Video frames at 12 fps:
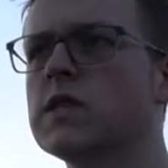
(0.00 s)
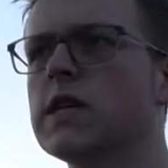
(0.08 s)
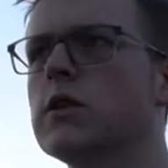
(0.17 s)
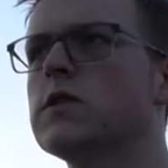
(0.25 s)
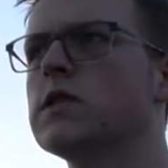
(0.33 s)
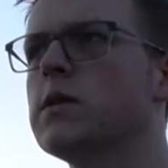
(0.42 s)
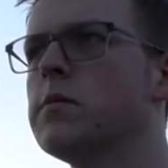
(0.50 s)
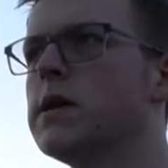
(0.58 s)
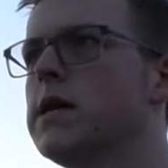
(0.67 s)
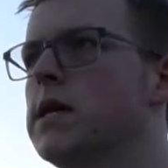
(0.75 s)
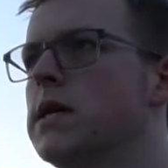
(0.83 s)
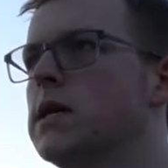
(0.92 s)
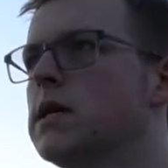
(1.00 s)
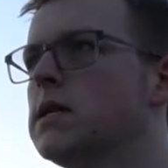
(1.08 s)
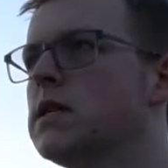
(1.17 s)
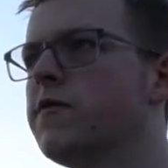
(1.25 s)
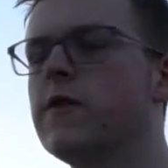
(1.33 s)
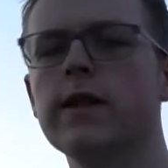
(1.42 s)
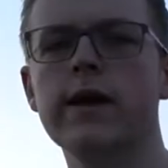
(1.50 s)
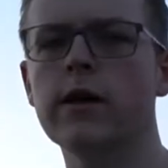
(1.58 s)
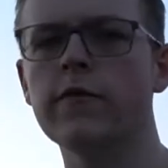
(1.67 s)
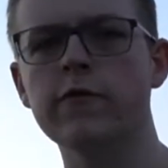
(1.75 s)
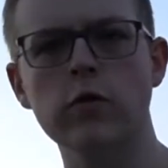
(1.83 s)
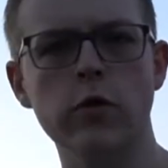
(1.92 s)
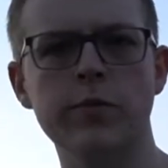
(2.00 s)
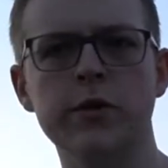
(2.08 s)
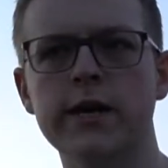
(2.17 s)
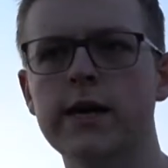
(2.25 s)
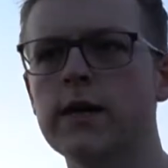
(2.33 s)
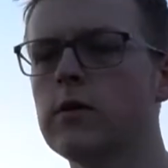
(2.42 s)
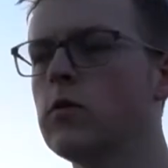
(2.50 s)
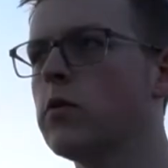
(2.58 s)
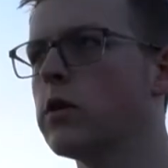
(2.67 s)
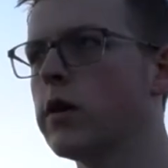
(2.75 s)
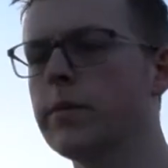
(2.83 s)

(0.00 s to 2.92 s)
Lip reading: like there's somebody to fill out a floor plan or a